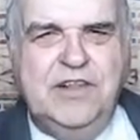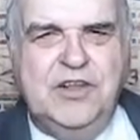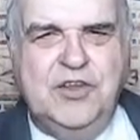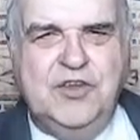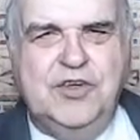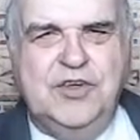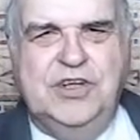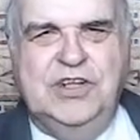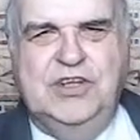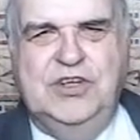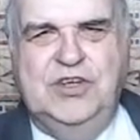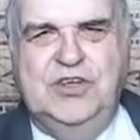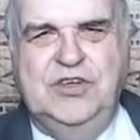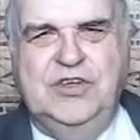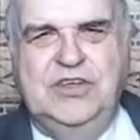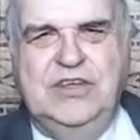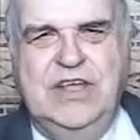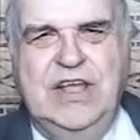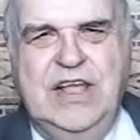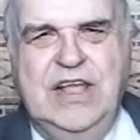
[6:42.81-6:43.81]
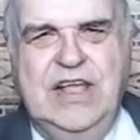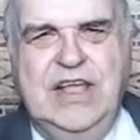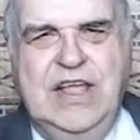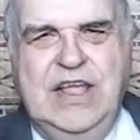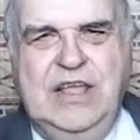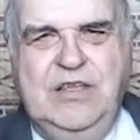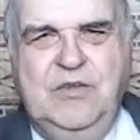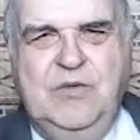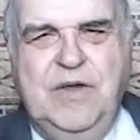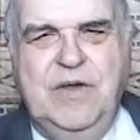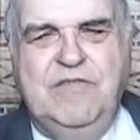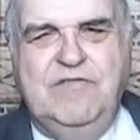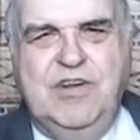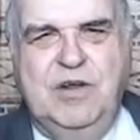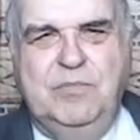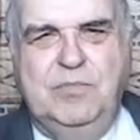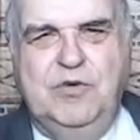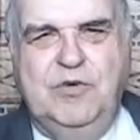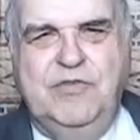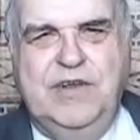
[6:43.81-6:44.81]
church, you have
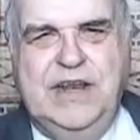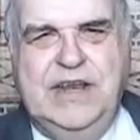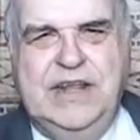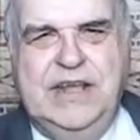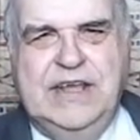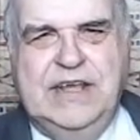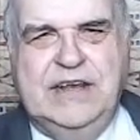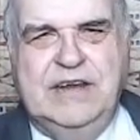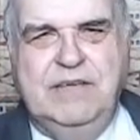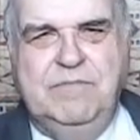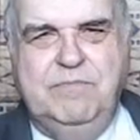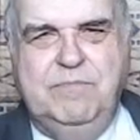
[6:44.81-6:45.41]
trouble reading it.